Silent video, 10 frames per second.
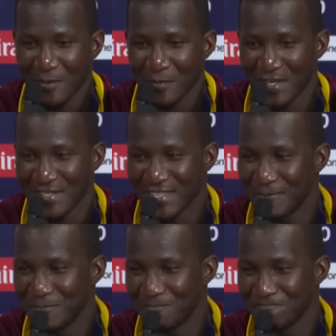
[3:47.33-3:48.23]
But
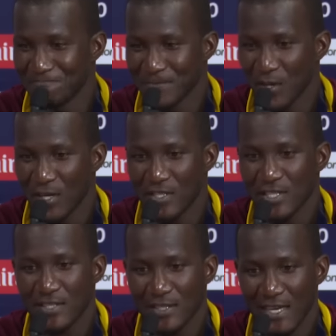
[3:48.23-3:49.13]
no,
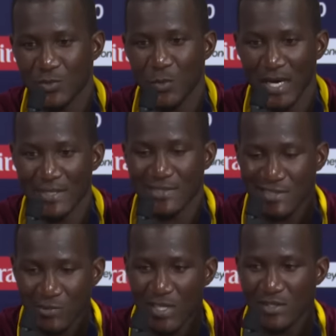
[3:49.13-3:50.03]
that's why
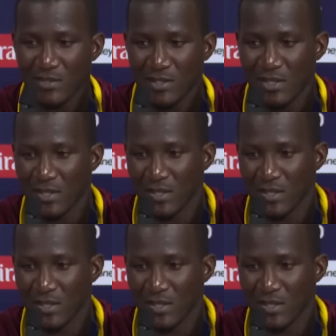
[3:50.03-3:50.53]
this one